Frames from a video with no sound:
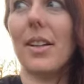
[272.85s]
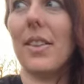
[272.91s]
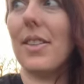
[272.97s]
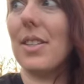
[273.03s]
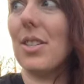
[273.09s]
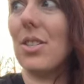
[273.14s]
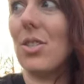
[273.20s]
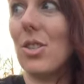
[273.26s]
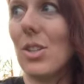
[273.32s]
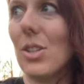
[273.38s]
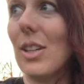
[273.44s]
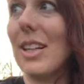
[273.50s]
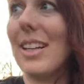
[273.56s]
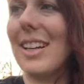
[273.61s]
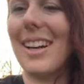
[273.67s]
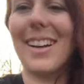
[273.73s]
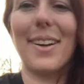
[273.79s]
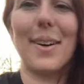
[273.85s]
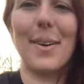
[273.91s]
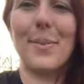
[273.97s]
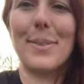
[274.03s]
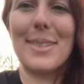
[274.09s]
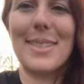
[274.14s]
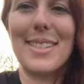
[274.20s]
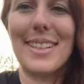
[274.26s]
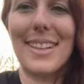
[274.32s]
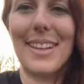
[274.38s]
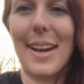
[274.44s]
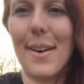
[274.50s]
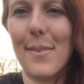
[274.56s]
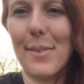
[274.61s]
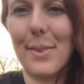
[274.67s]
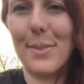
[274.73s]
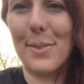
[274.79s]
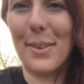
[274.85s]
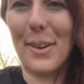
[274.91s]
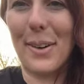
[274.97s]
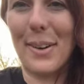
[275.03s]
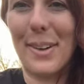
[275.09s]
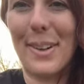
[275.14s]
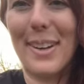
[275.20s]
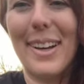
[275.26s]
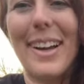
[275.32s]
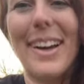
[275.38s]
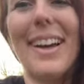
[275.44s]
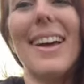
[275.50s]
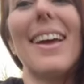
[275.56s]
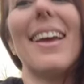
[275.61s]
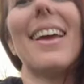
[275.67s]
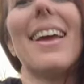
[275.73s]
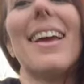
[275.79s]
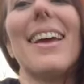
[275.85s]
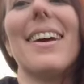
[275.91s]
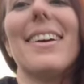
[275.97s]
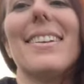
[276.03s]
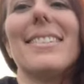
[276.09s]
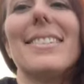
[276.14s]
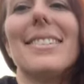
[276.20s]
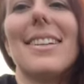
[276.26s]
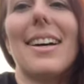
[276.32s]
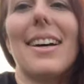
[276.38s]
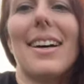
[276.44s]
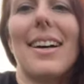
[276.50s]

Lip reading: This tree I come and see every fall, and